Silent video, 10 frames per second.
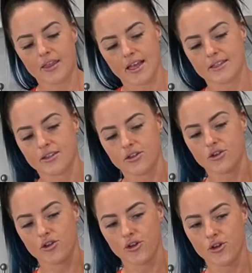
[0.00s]
there's the
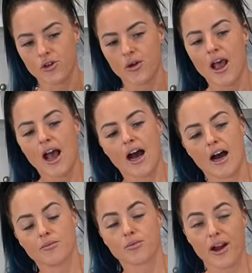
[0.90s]
new
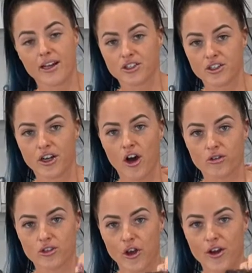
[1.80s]
brown sugar
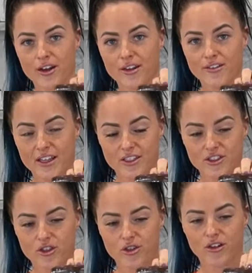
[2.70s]
alternative that
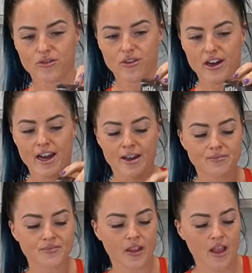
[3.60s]
is
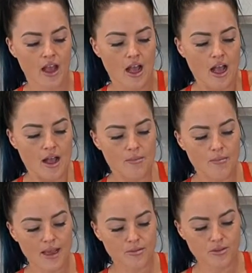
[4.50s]
sugar-free,
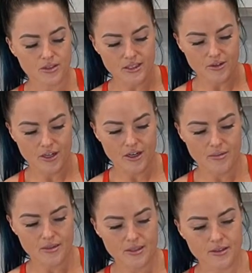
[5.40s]
maple
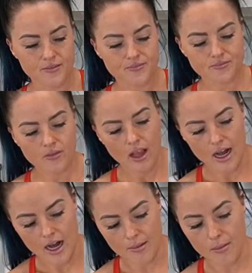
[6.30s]
syrups.
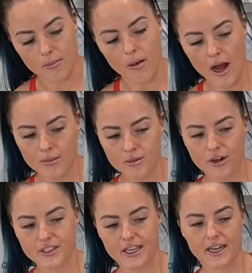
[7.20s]

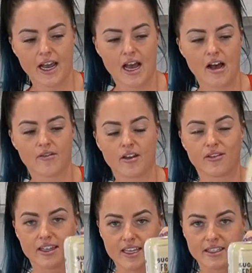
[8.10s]
Myprotein have a
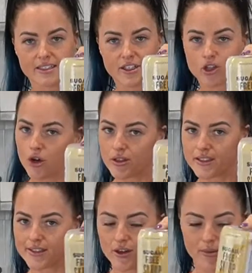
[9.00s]
fantastic golden
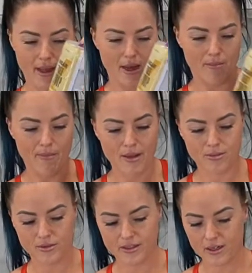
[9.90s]
syrup and
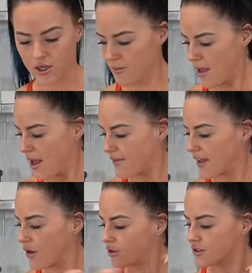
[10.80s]
maple syrup.
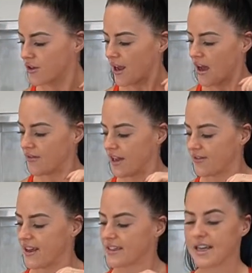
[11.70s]
They also have a
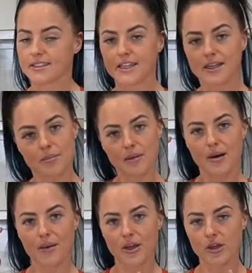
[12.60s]
fantastic
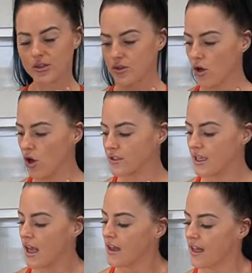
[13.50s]
barbecue sauce
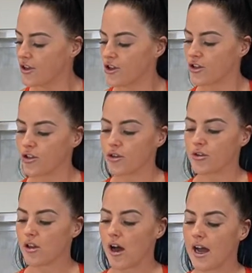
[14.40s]
that you can
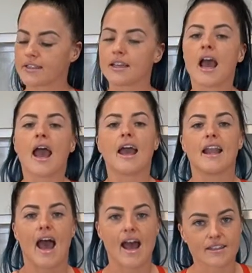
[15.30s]
utilize
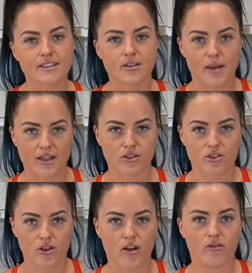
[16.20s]
and add some
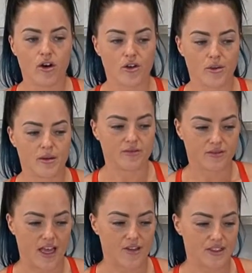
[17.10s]
extra volume and
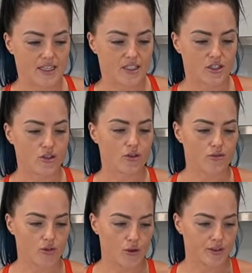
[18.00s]
flavors into your
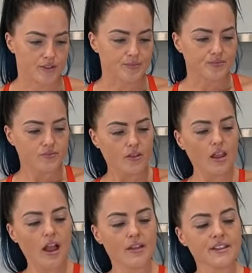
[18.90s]
foods.
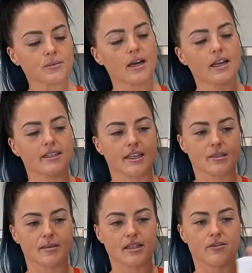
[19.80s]
This one is a
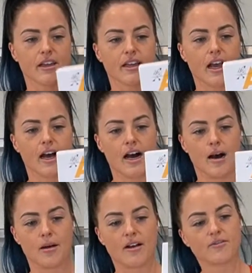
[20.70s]
specific
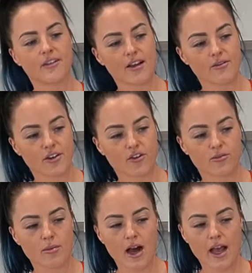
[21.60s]
favorite of
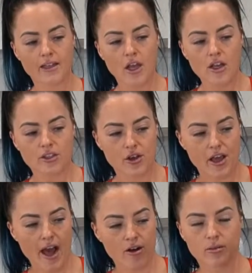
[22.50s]
mine. So your
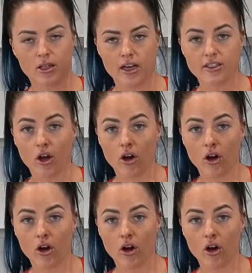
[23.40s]
caramelized